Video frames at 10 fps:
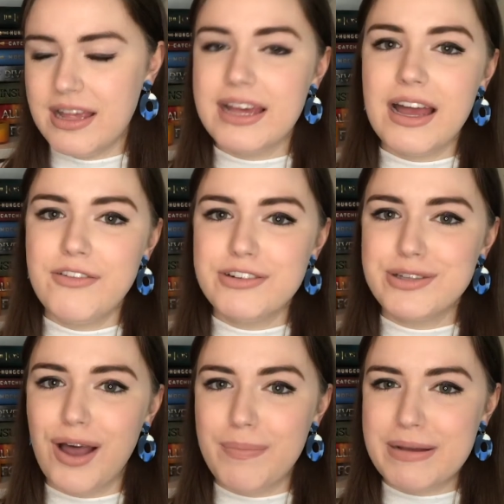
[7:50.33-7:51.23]
It covered
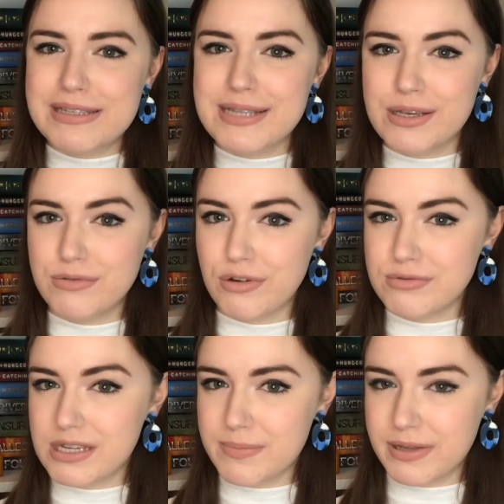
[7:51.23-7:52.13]
topics that you don't
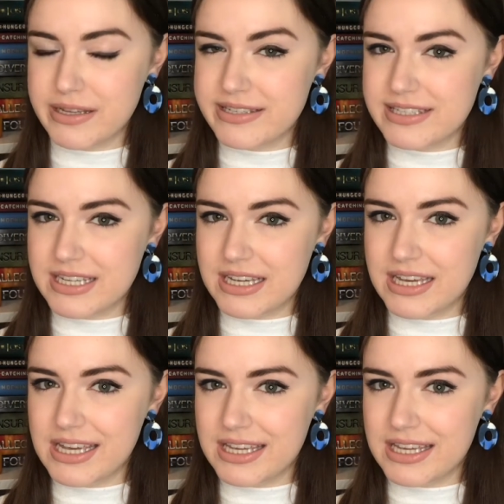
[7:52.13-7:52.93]
typically see